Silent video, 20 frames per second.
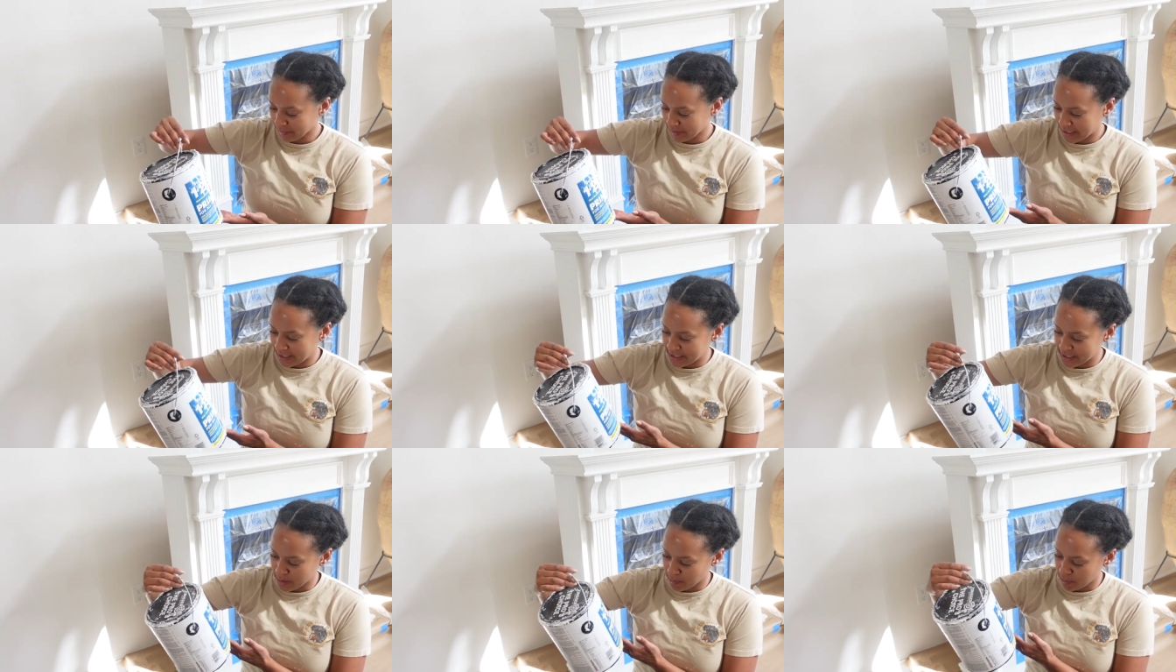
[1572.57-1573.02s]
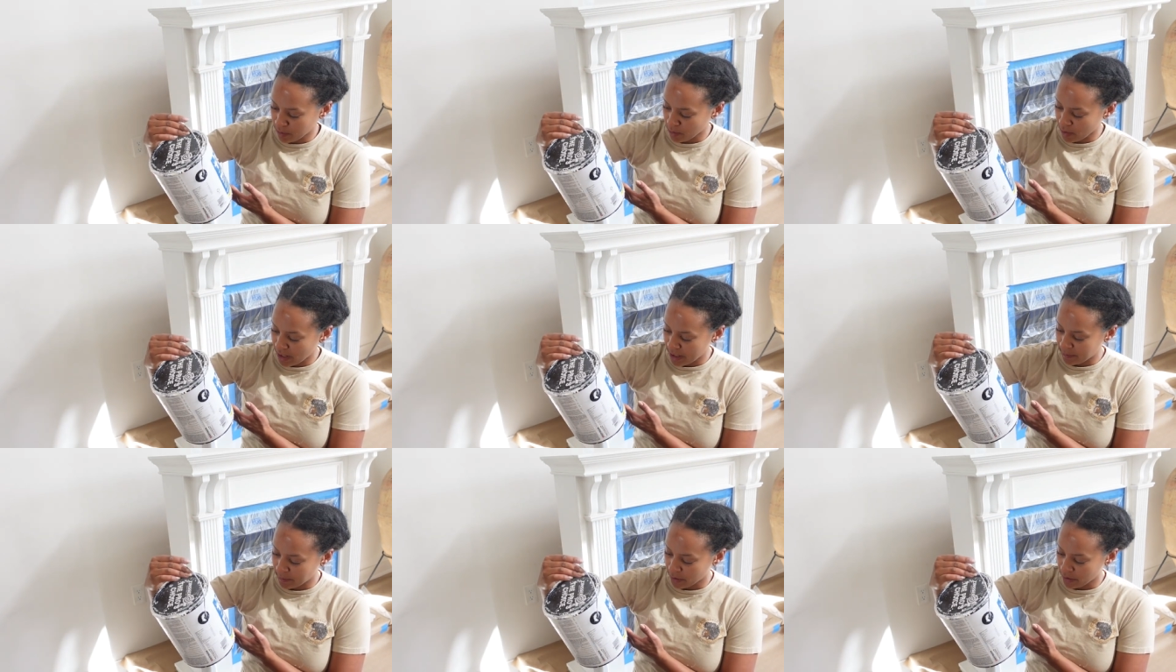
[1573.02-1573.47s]
it is a
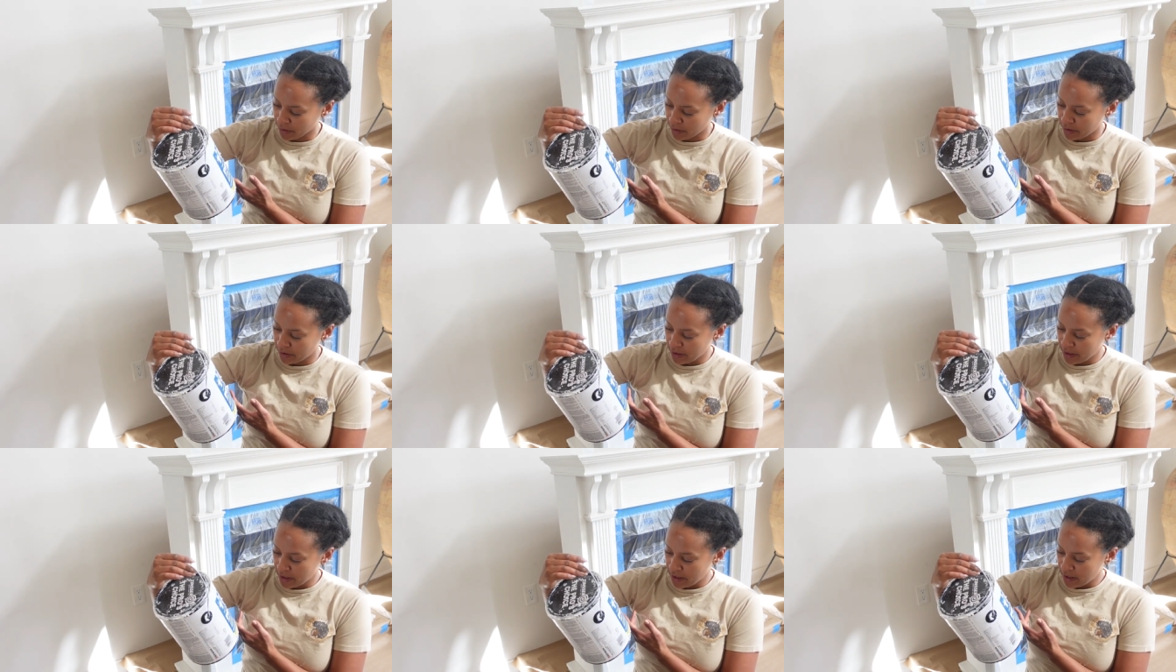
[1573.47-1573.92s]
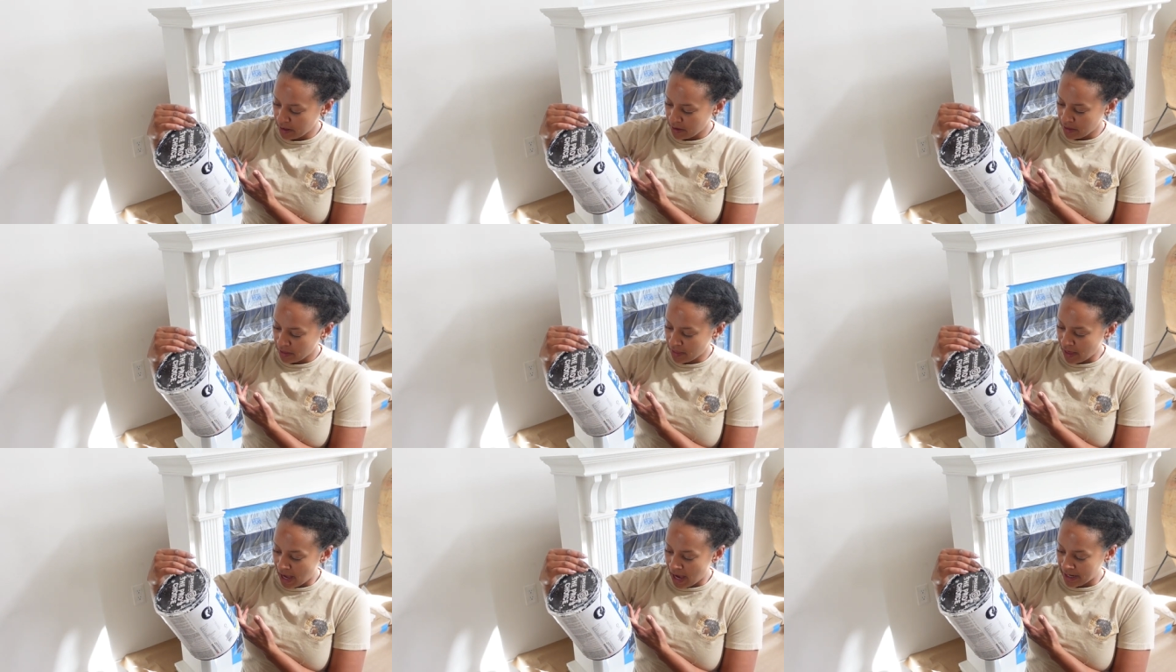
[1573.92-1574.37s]
primer
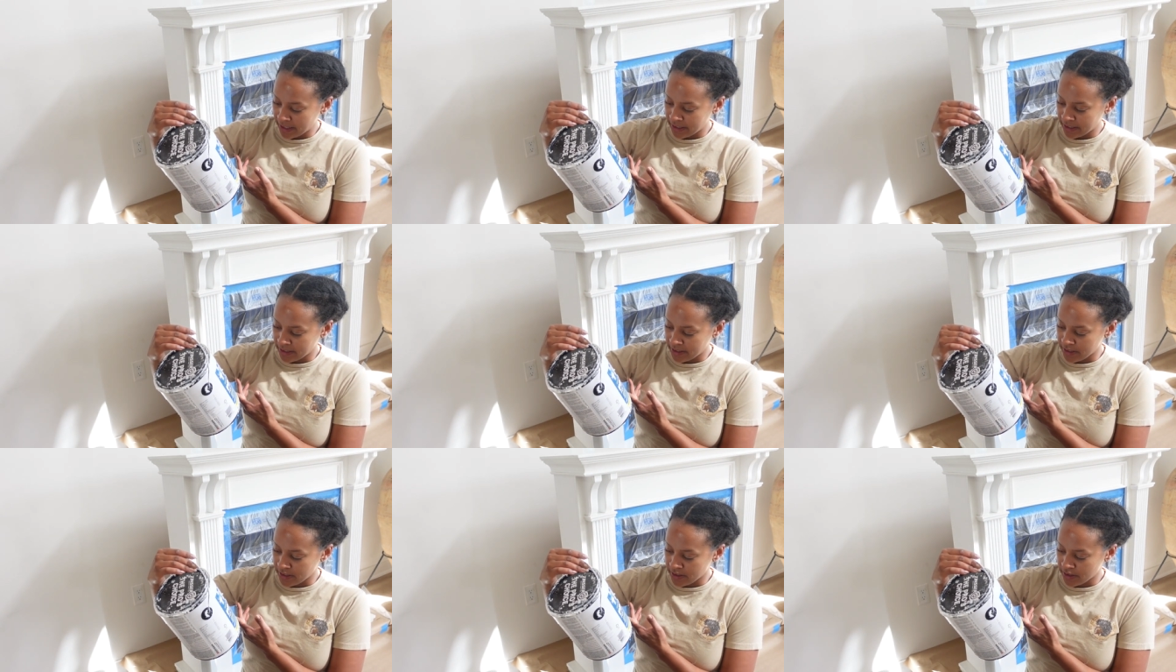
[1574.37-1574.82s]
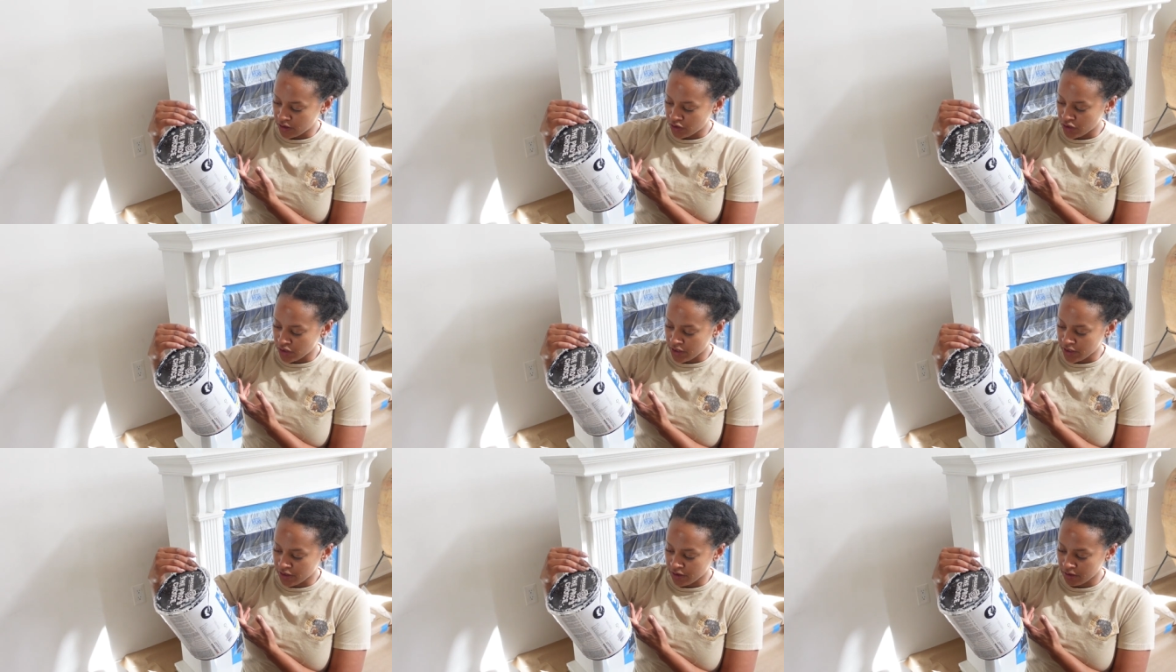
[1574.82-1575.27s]
that is
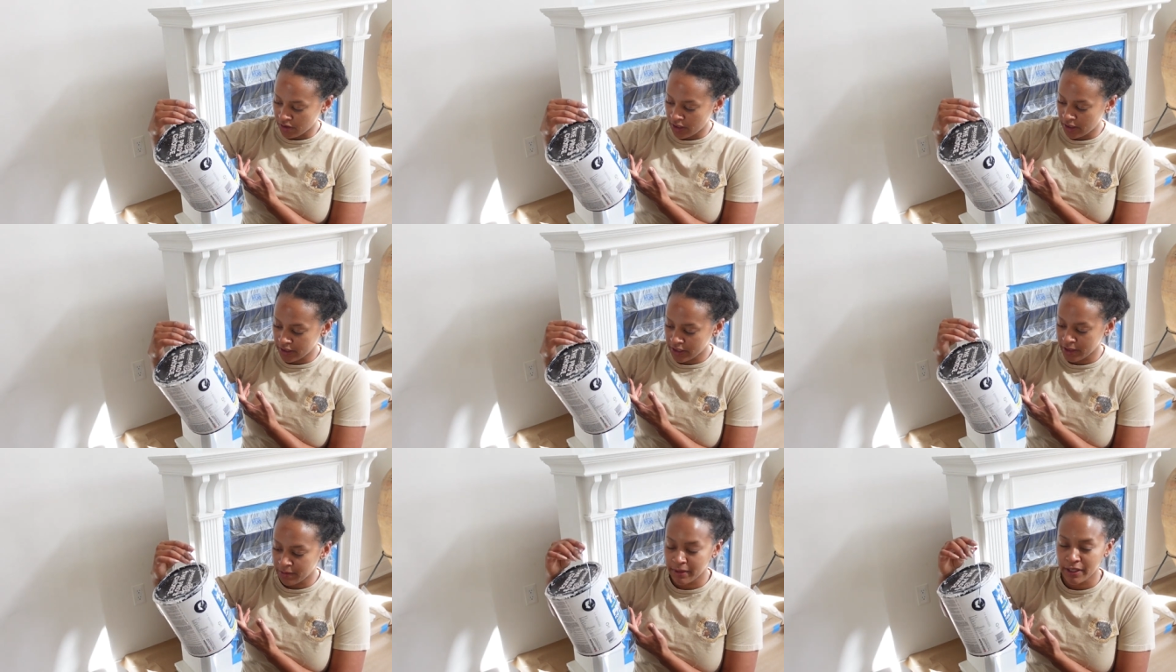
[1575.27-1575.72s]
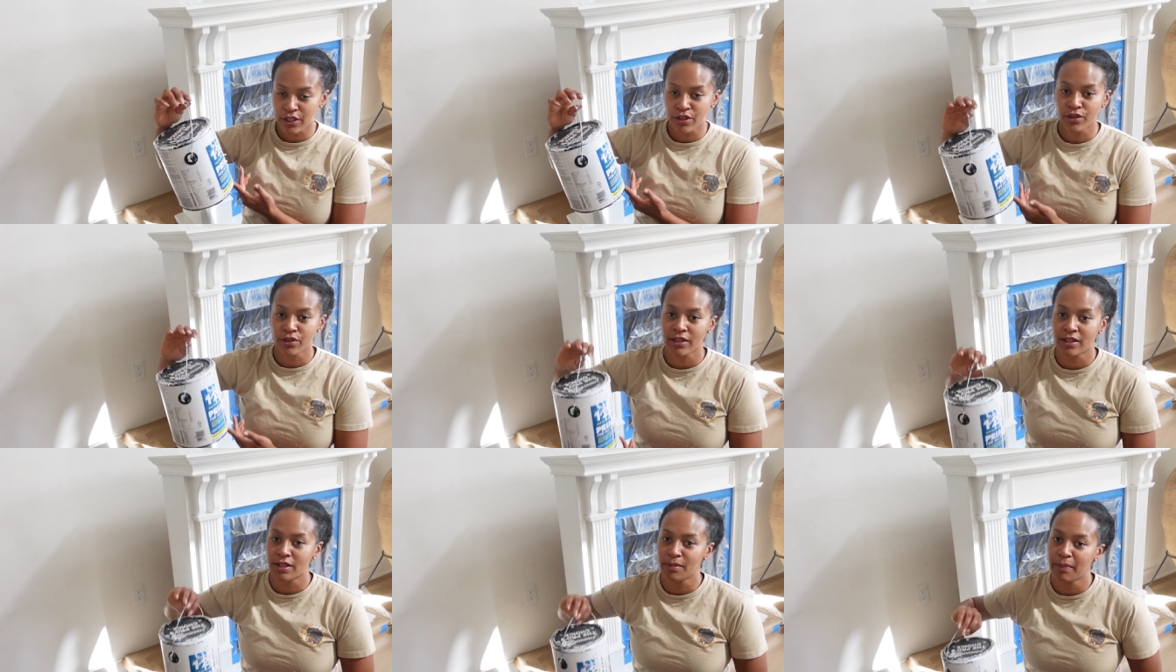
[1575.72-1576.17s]
just to make
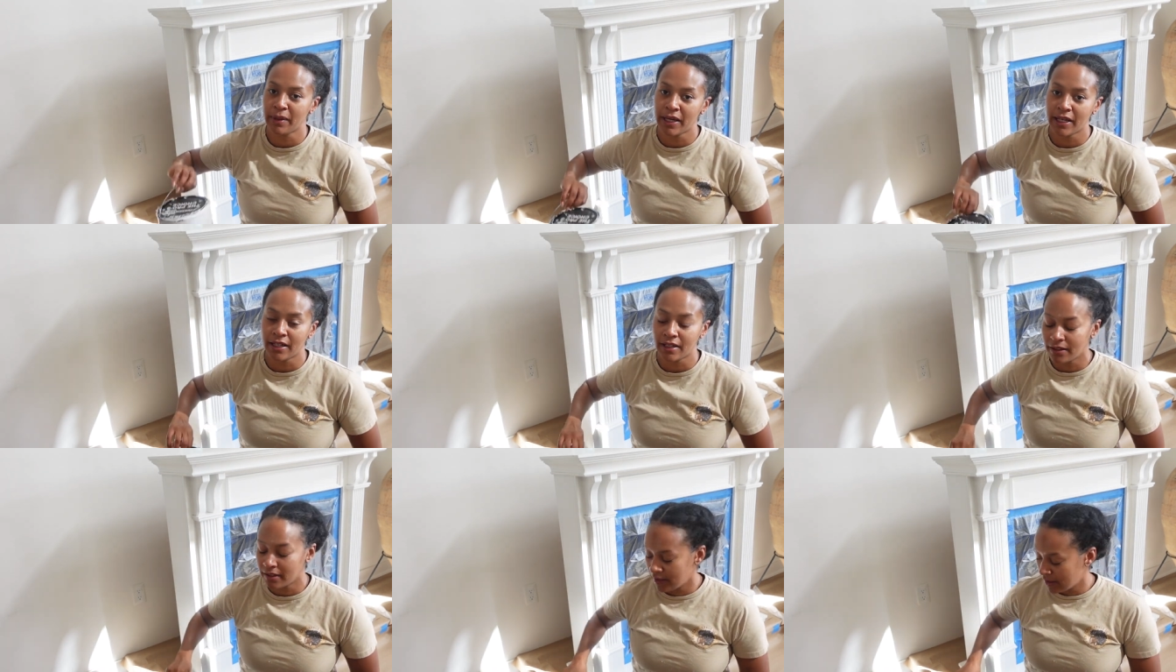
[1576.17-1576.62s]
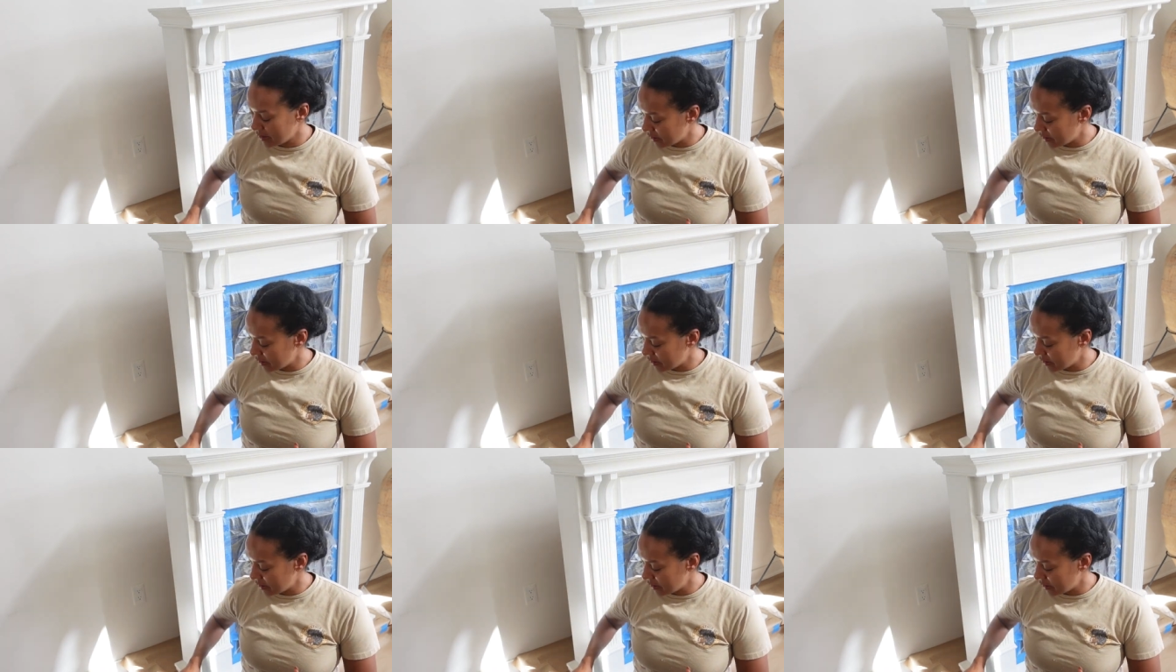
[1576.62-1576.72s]
sure that the paint